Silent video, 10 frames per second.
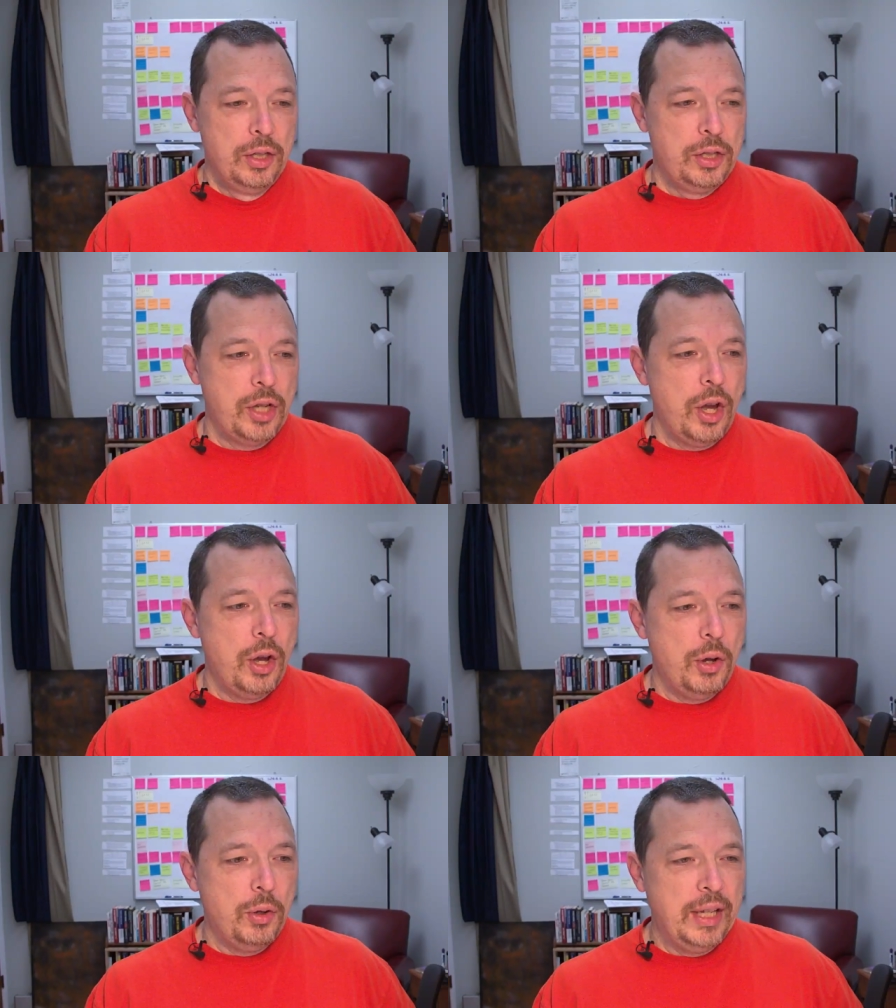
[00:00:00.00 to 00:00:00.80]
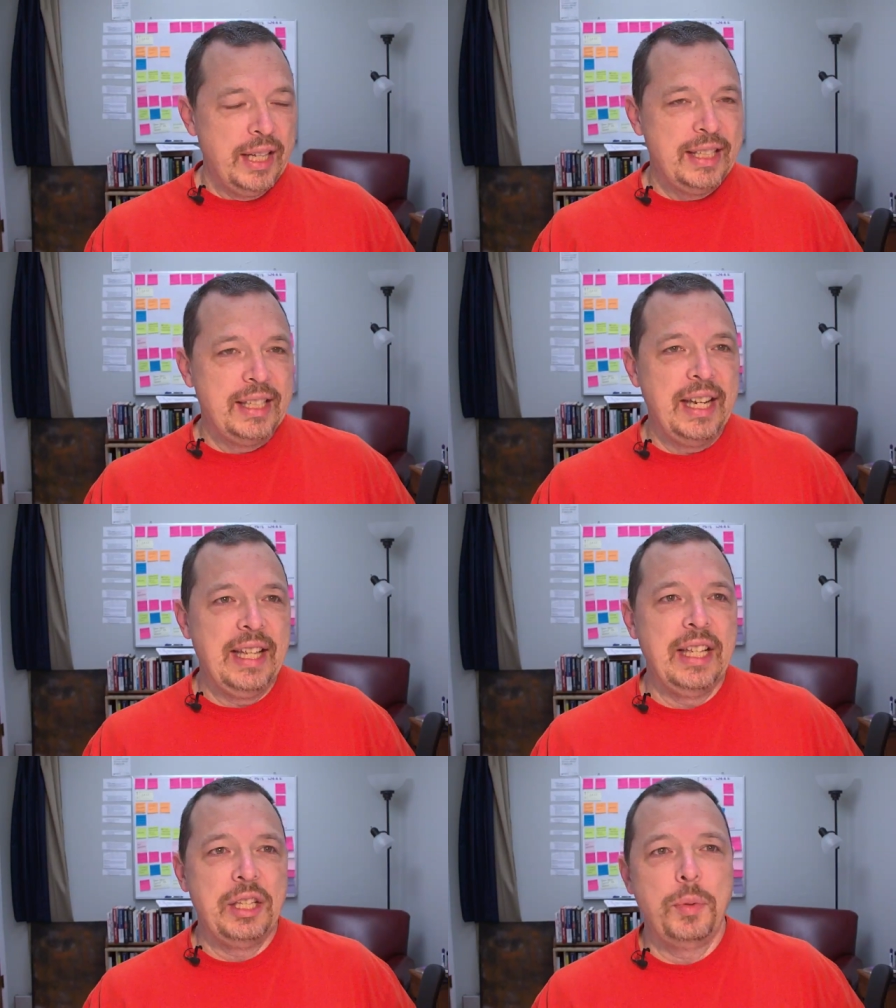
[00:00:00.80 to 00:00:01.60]
So let's
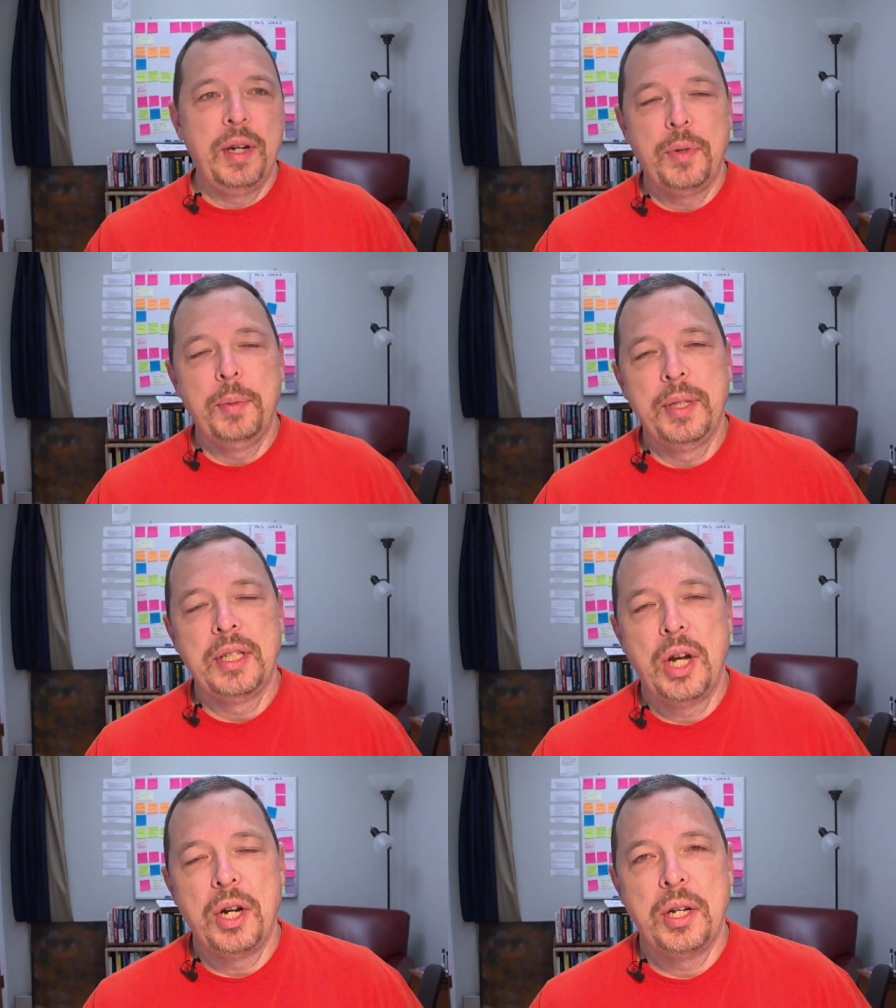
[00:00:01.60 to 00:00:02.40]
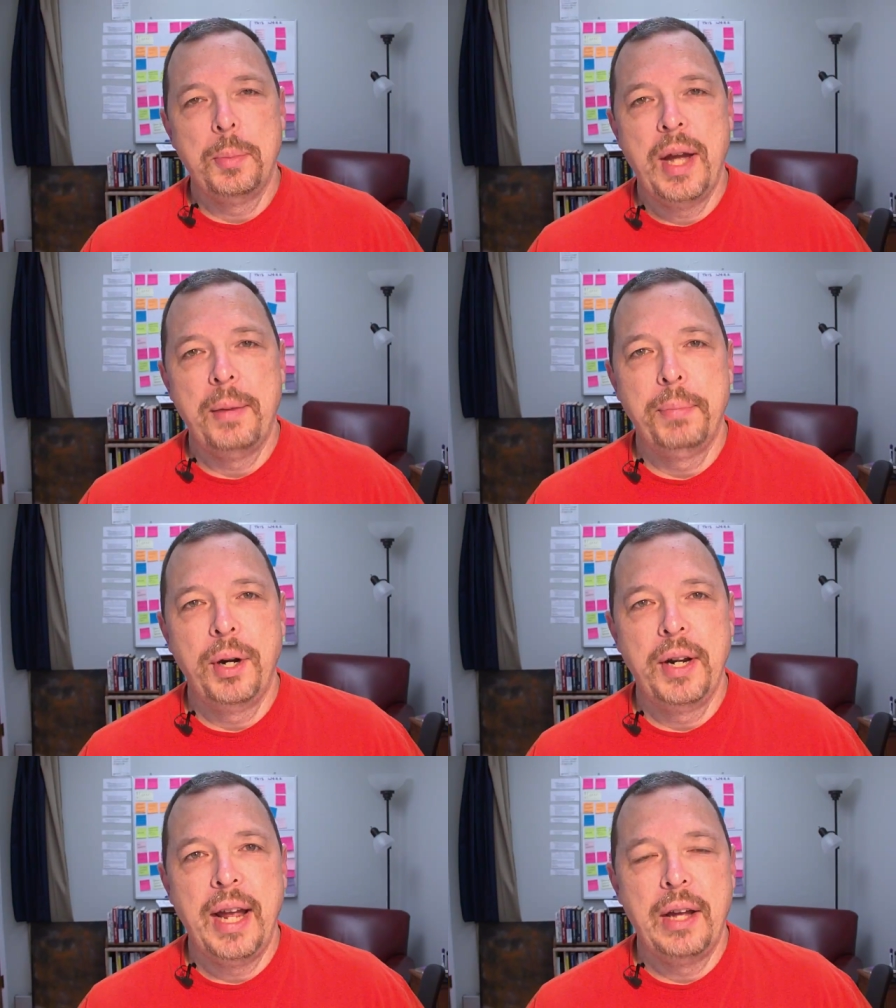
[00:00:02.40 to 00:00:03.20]
see. This week we've been talking about
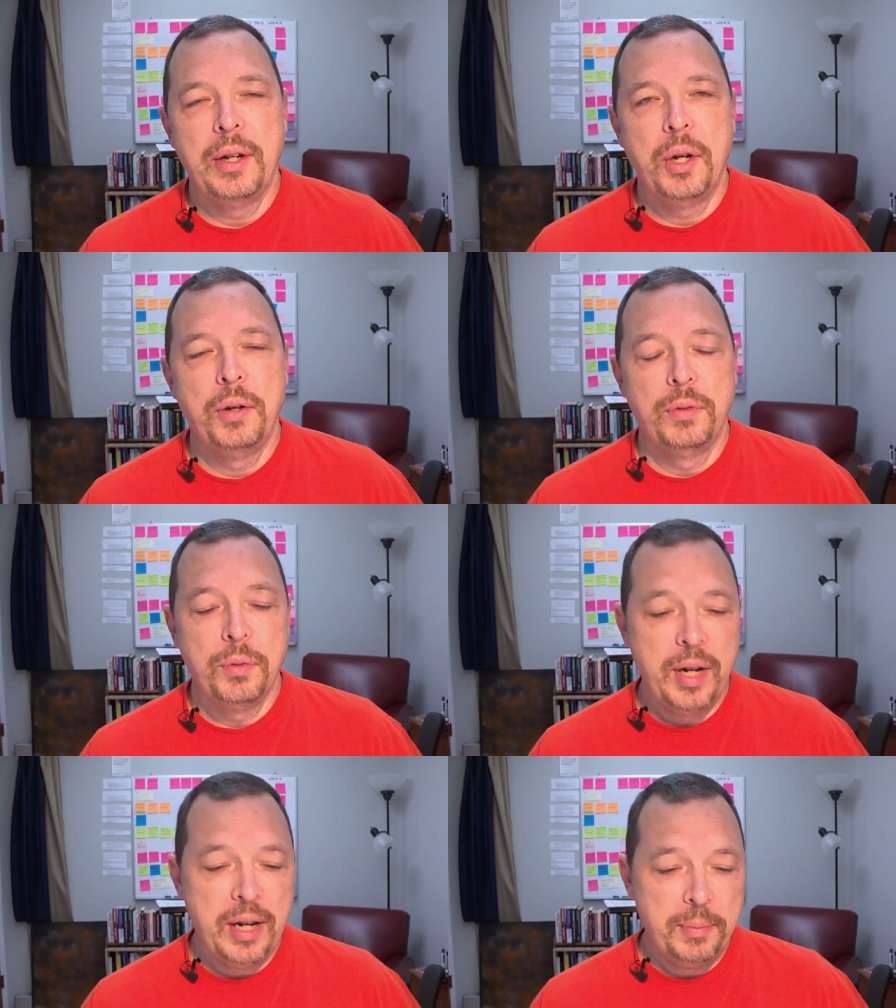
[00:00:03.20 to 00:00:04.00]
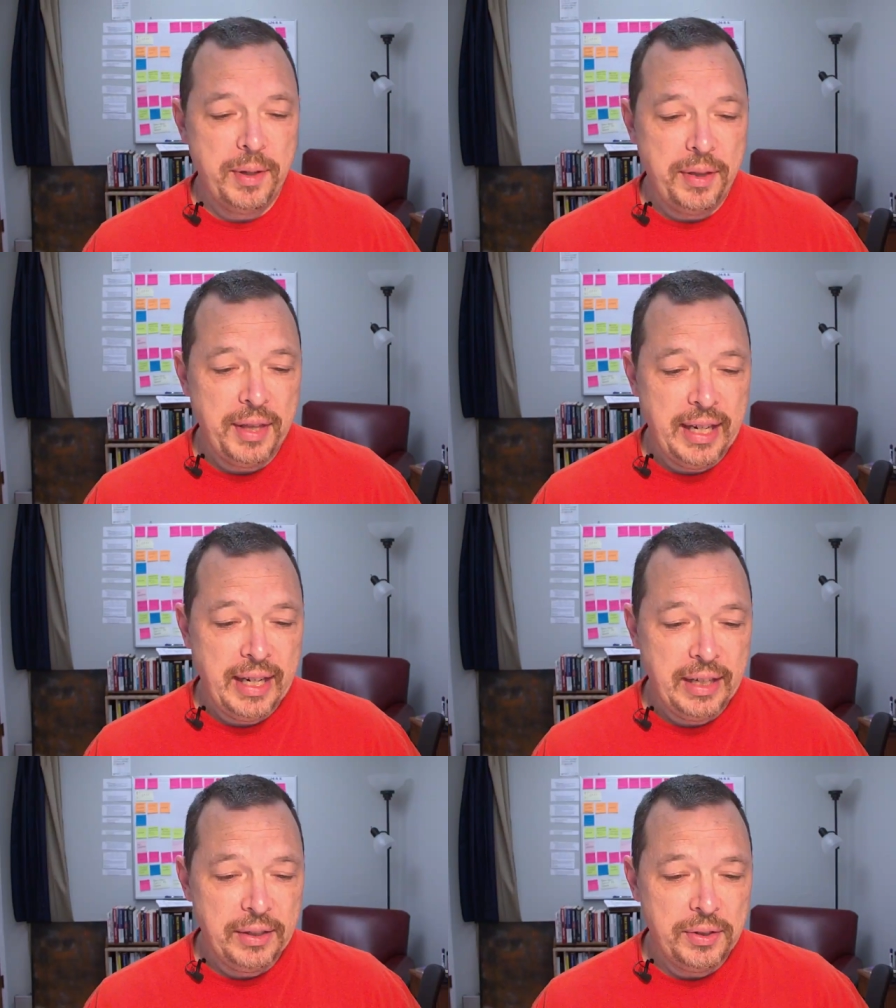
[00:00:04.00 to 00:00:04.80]
burnout, overwhelm, the
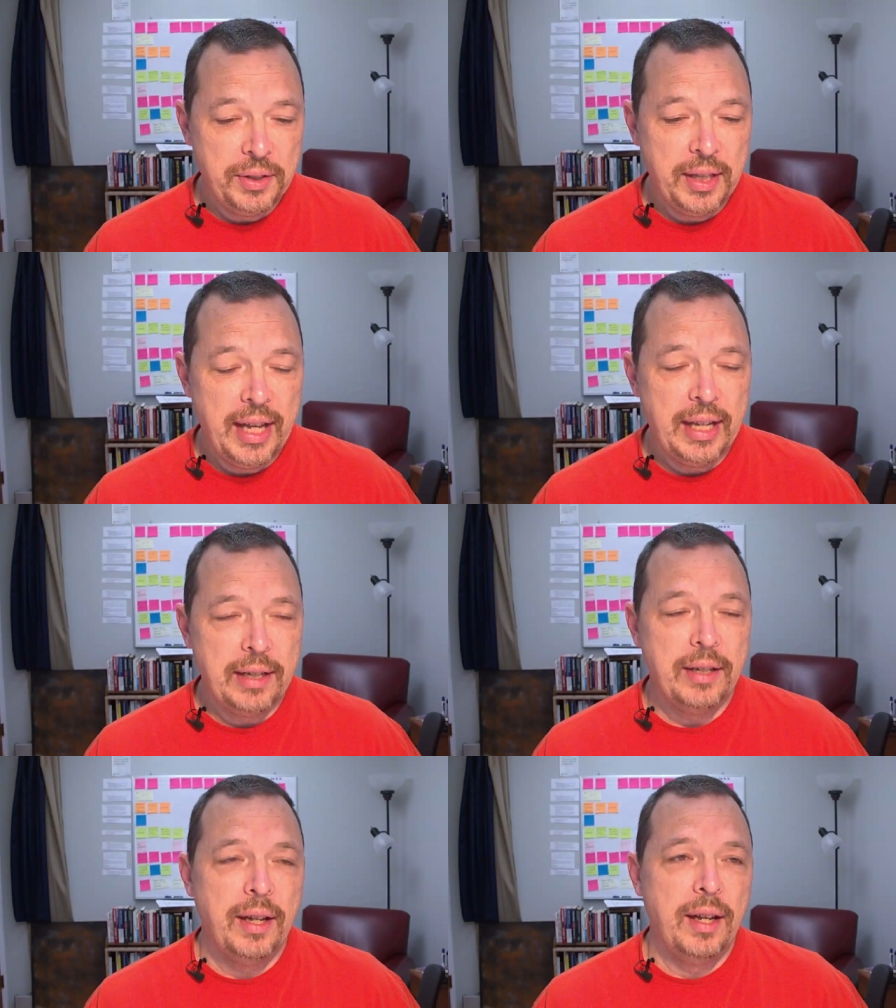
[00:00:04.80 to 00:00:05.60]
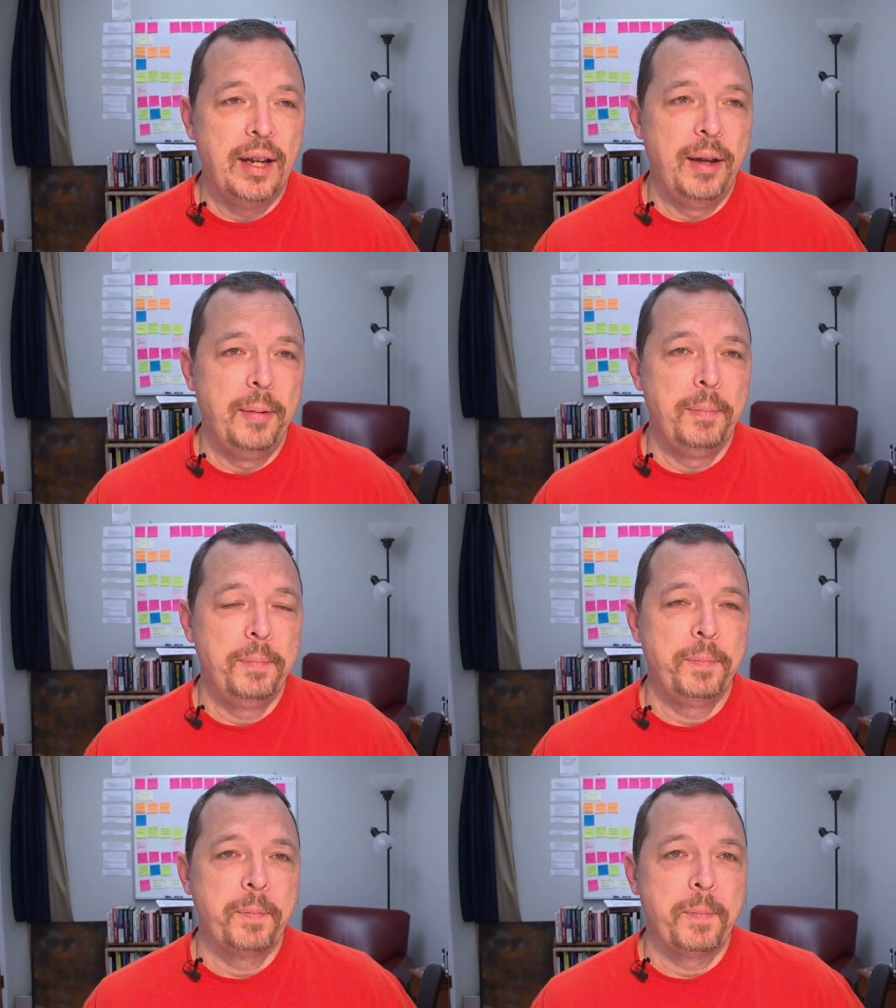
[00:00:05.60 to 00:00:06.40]
things that um,